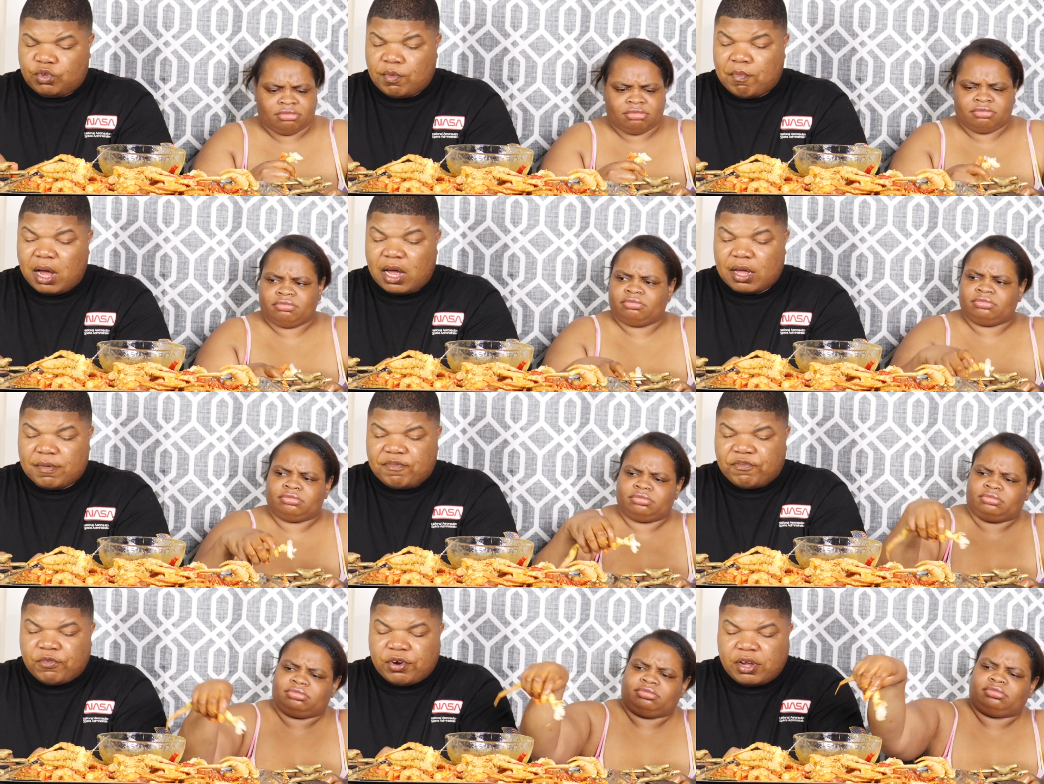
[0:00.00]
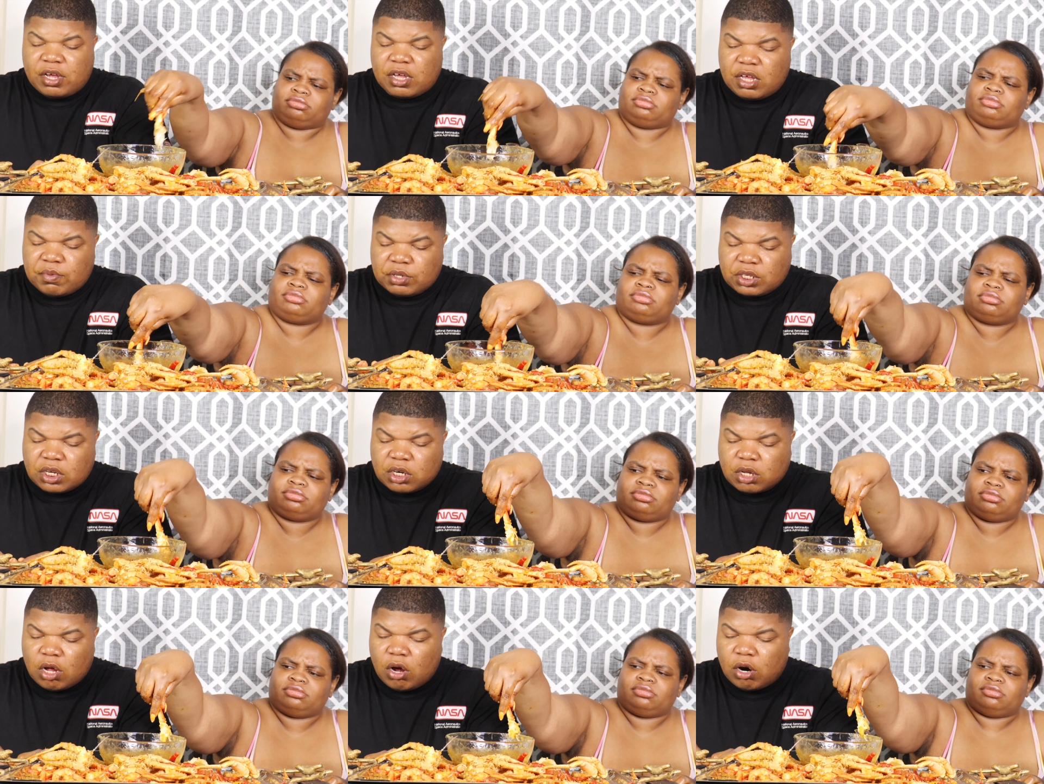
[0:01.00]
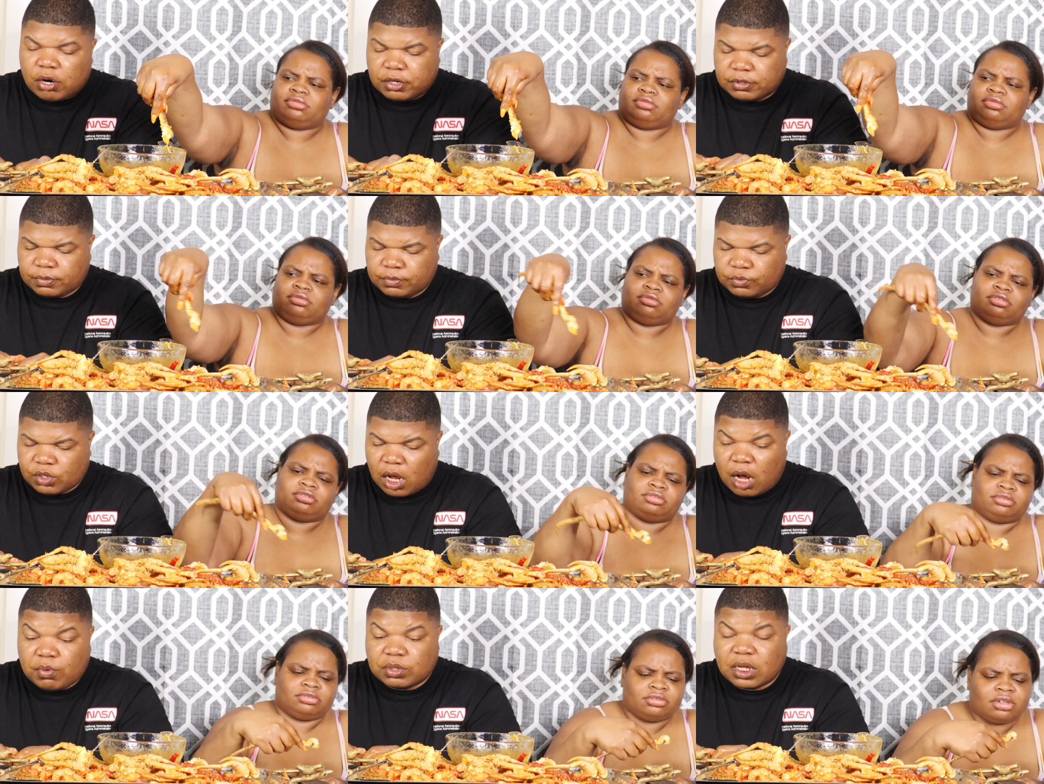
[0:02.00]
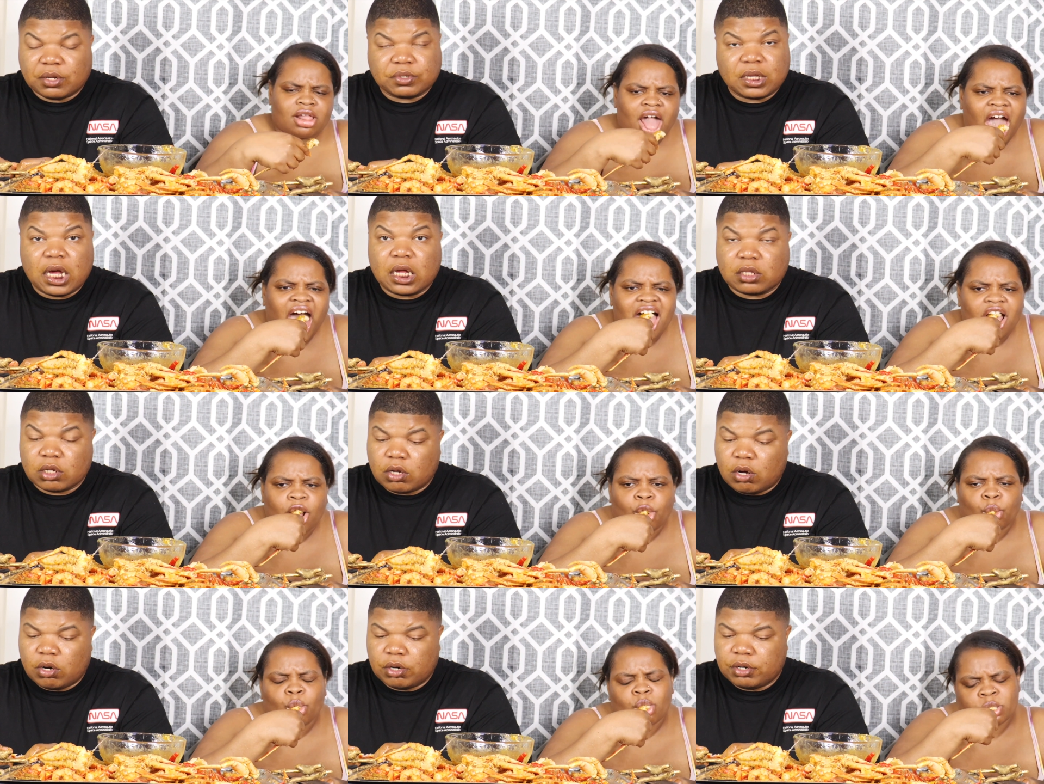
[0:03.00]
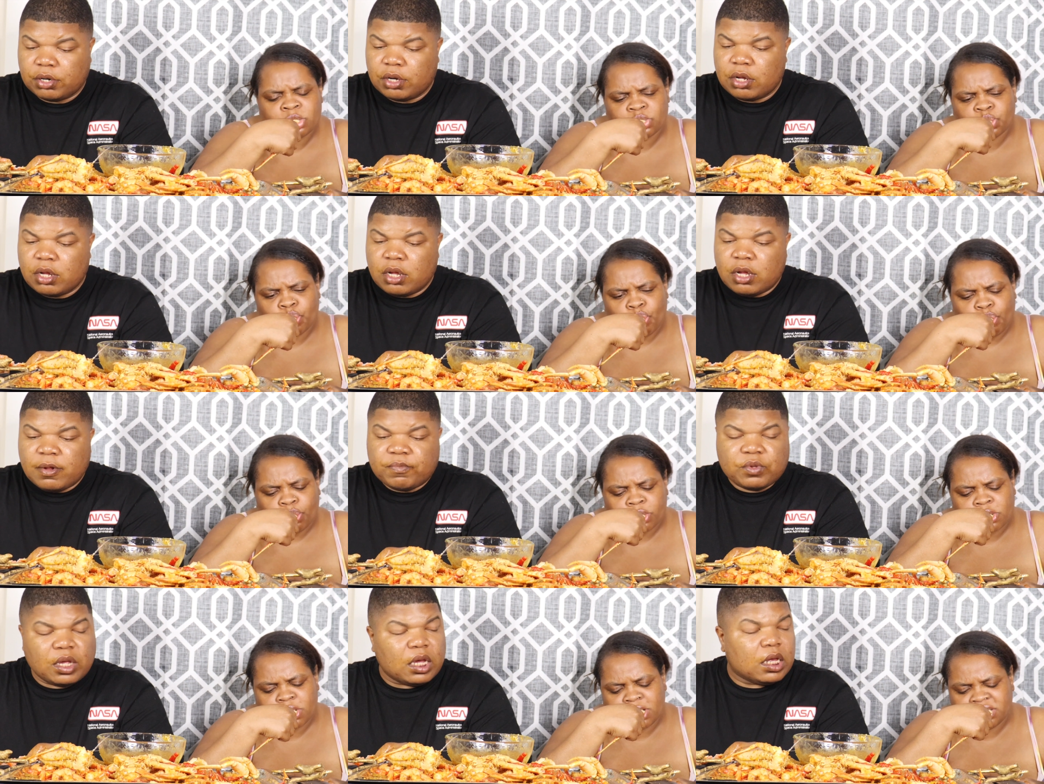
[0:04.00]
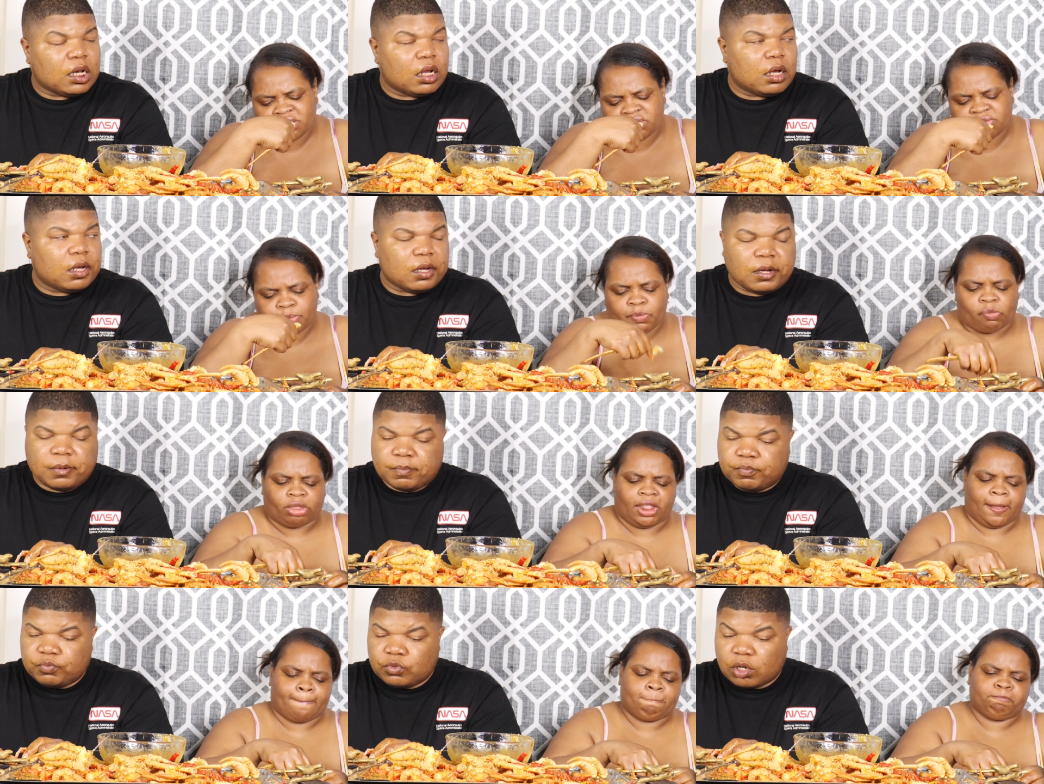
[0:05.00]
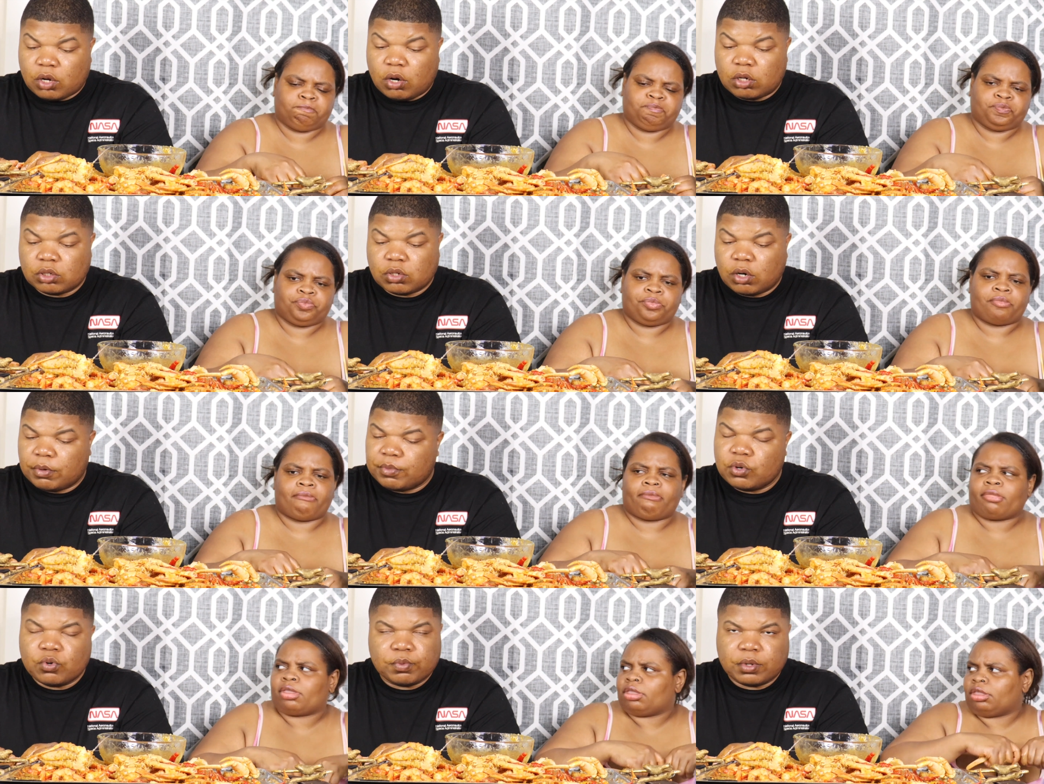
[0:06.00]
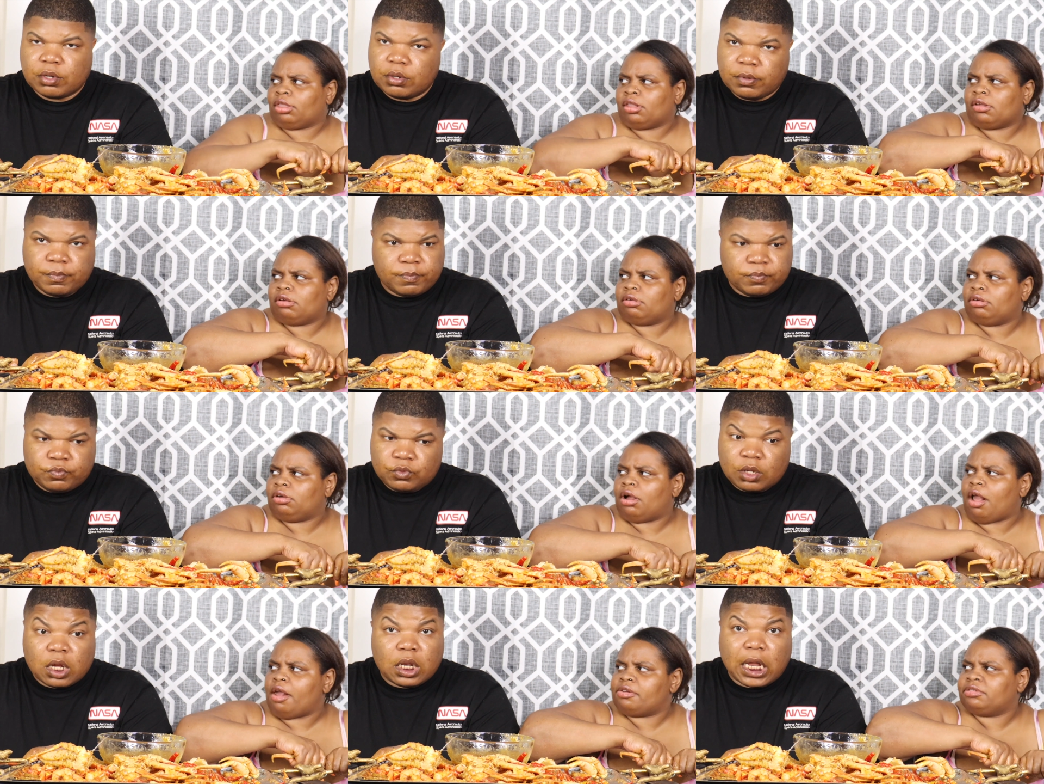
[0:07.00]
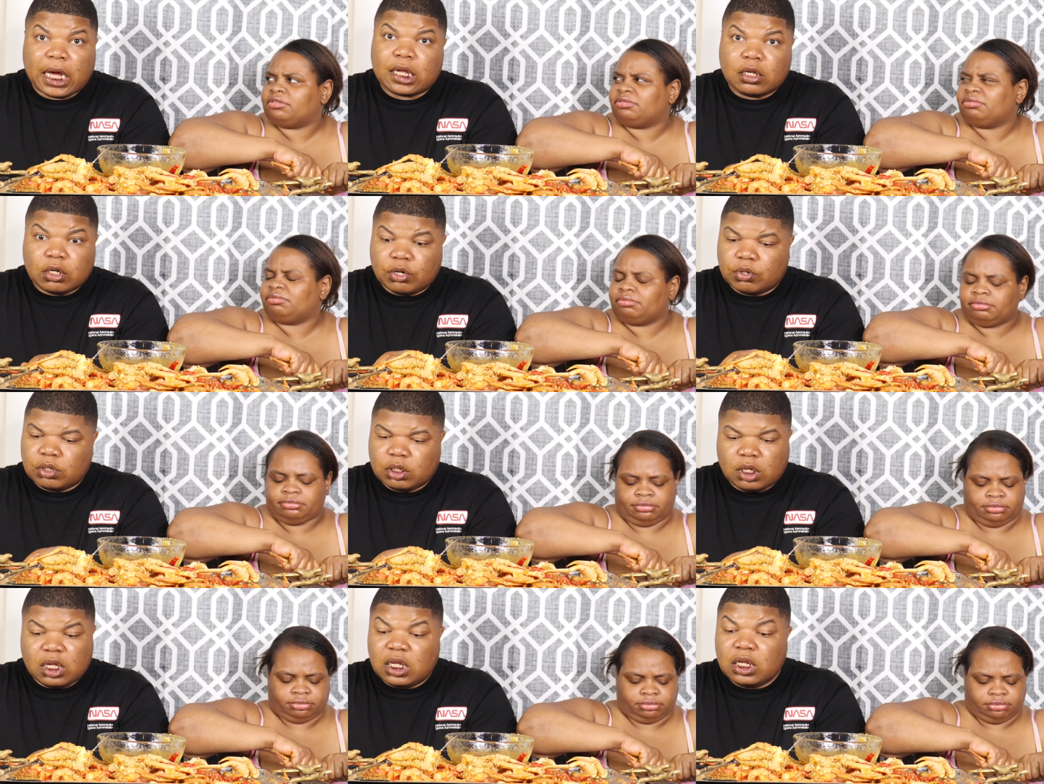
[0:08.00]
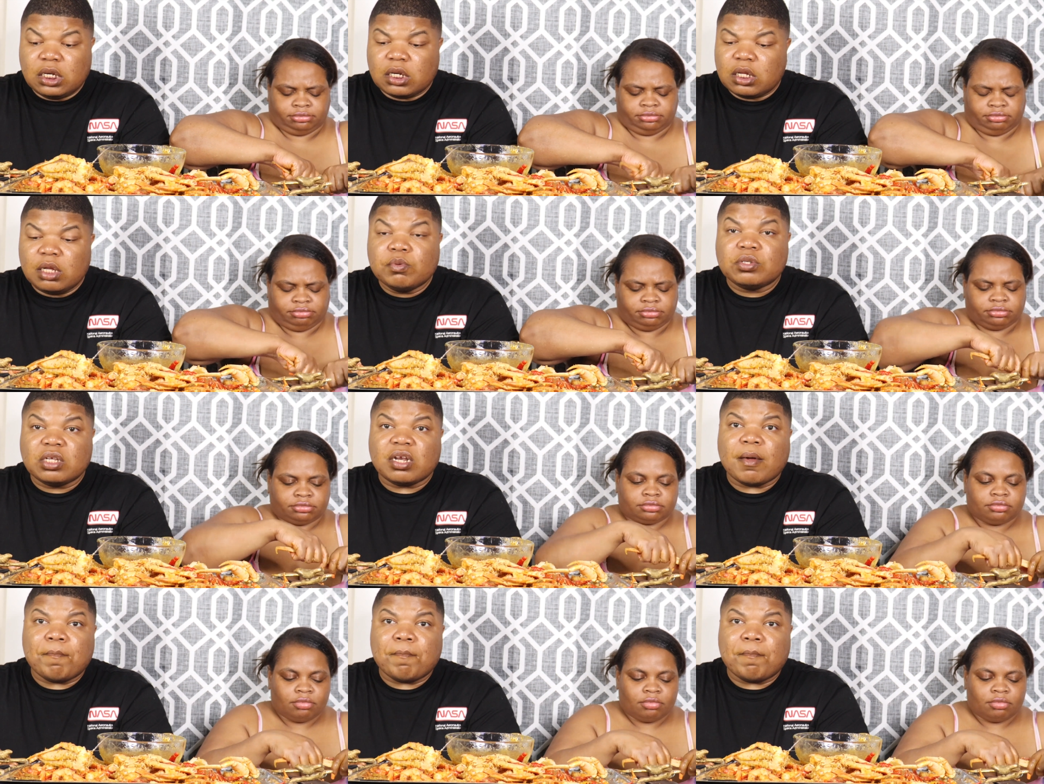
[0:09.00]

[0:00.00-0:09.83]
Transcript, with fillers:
Speaker 1: my friend, he was in the car. I was outside the car. And um, the car started moving. Like literally, he, he was in the